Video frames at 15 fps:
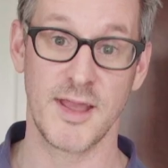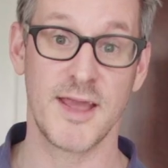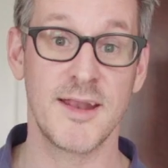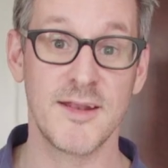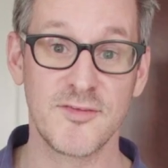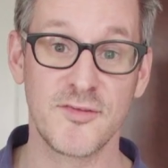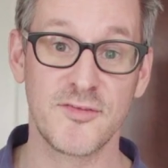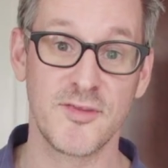And
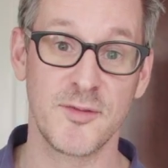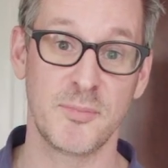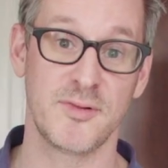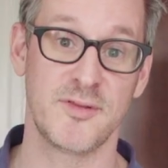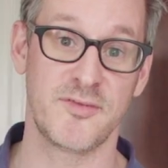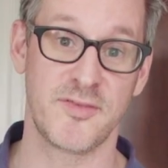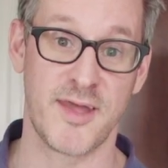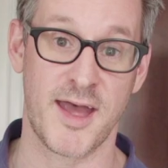it's as simple
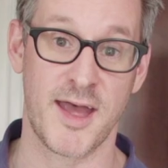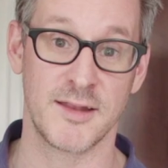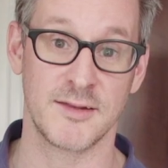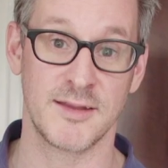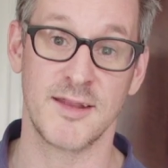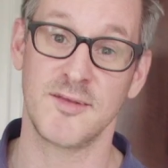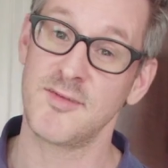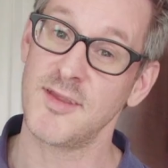as that.
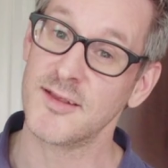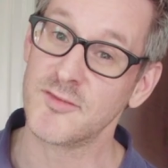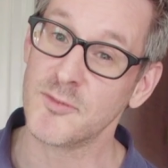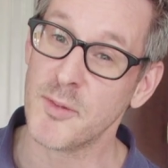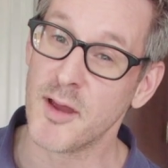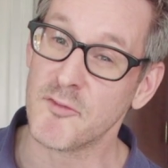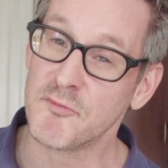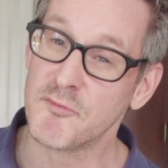It takes
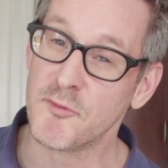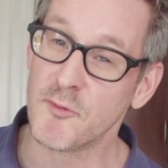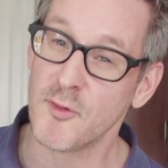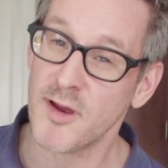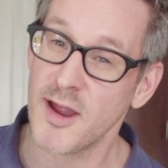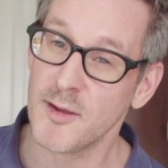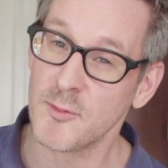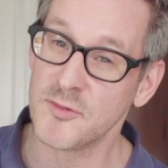about 4
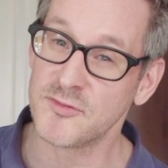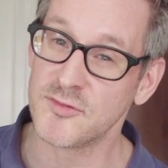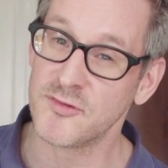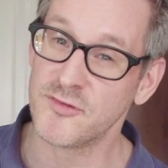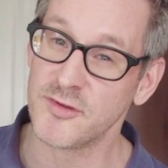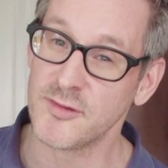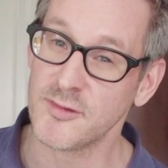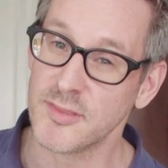hours to
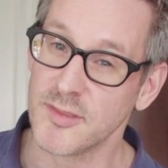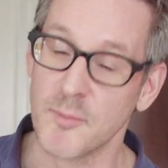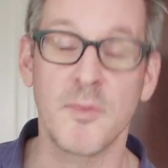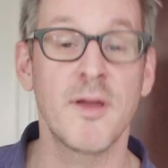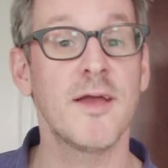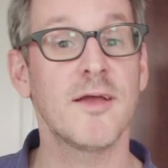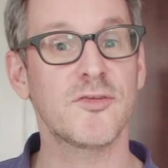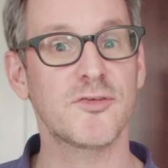chill them,
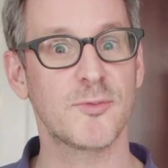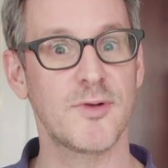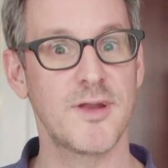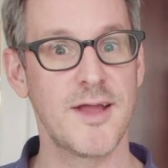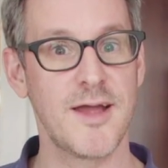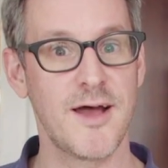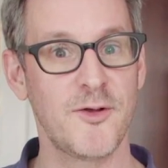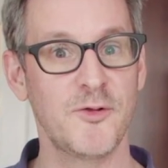so
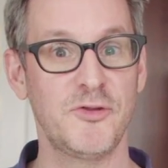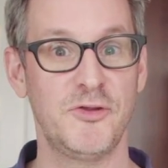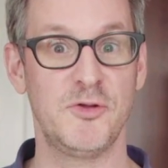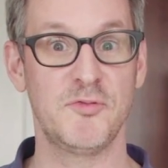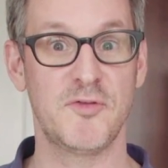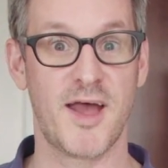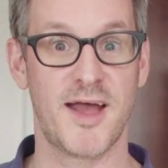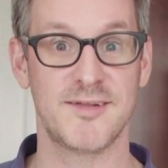now you've
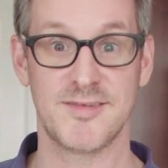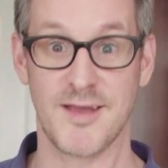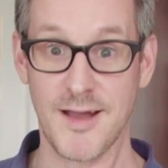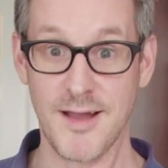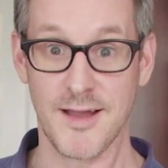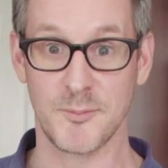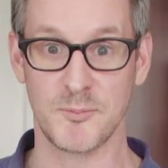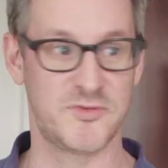got
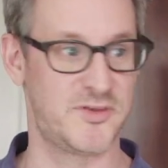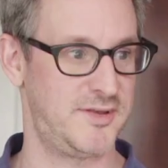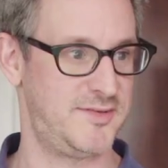time to